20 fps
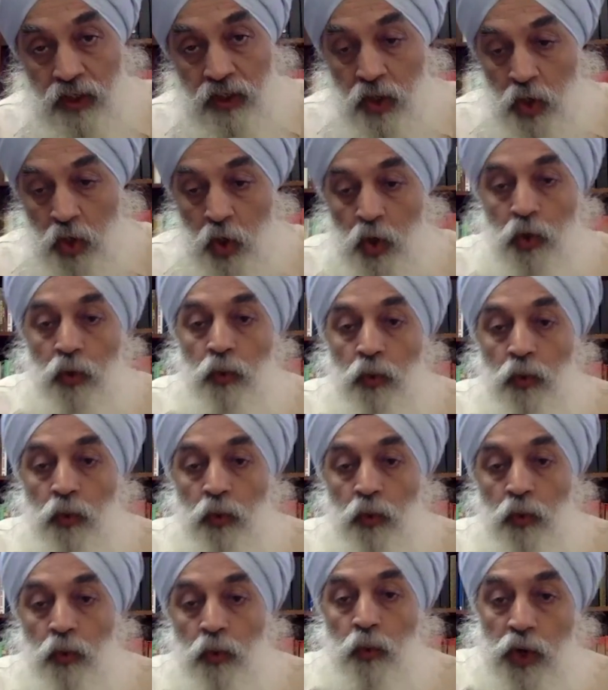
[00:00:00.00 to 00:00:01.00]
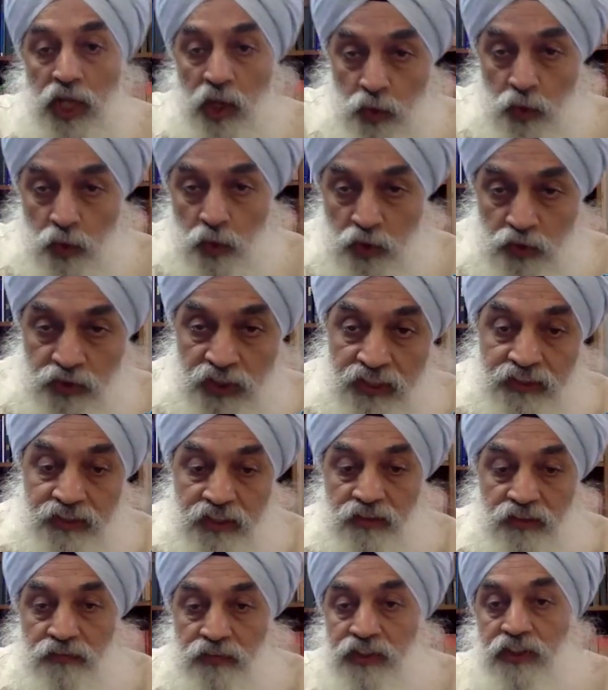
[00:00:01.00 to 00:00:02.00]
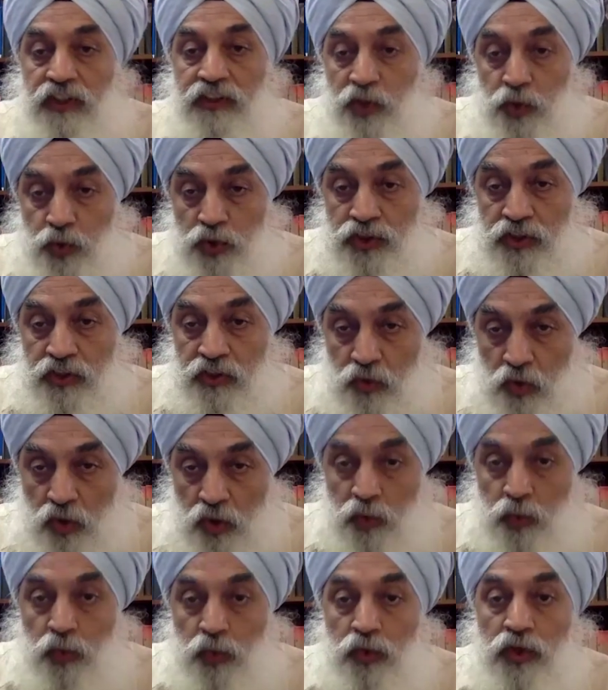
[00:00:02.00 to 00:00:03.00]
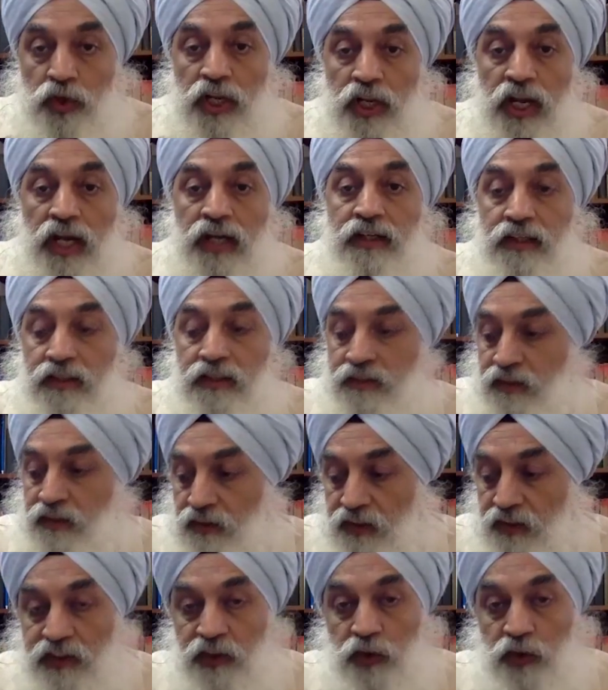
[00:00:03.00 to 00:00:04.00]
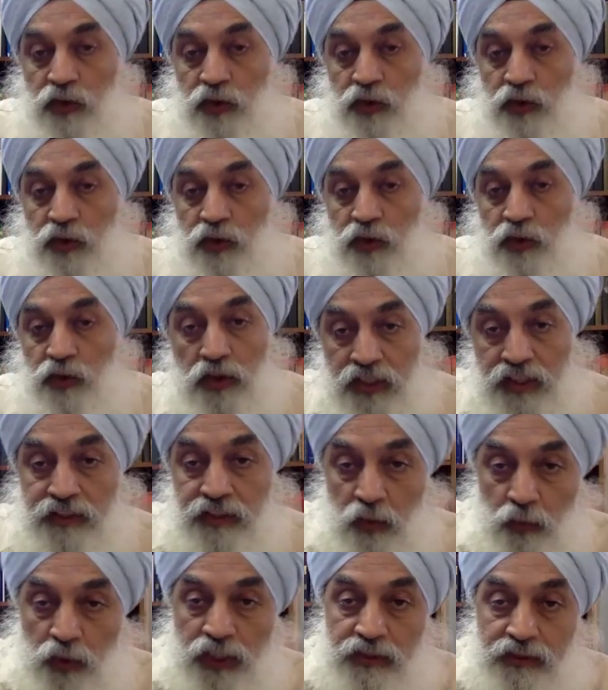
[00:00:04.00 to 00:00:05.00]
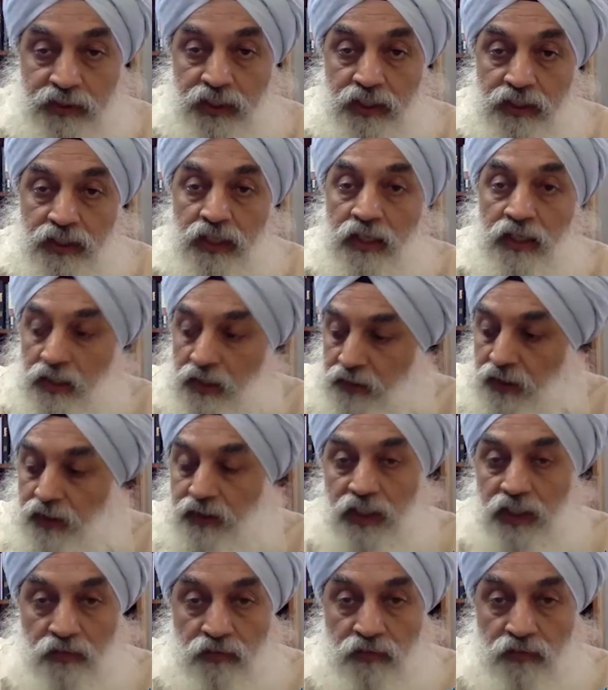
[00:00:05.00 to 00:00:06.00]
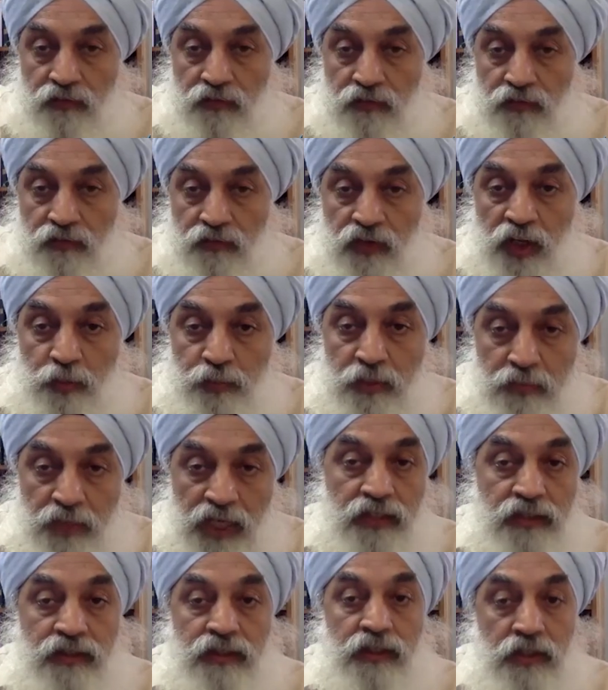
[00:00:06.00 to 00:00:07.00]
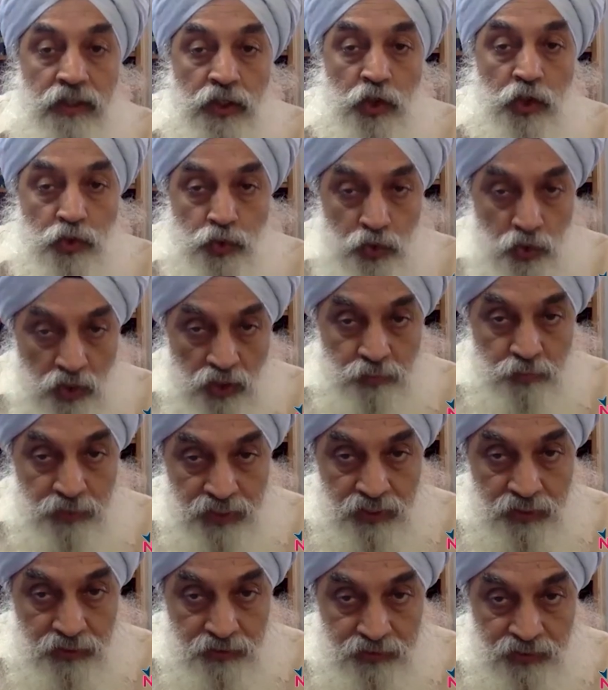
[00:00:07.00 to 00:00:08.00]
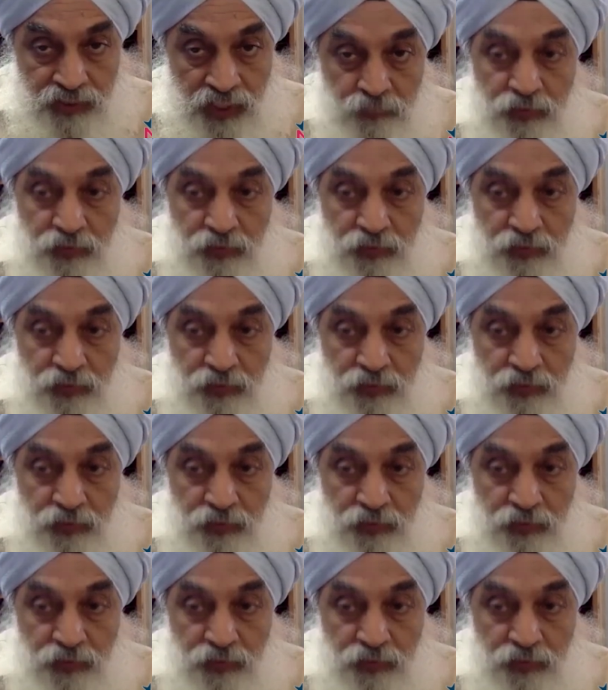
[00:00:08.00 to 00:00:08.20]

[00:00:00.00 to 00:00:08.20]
What I want to say is that the fiscal situation is not good, and it is in this context then one is saying that the FRBM Act should not be scrapped.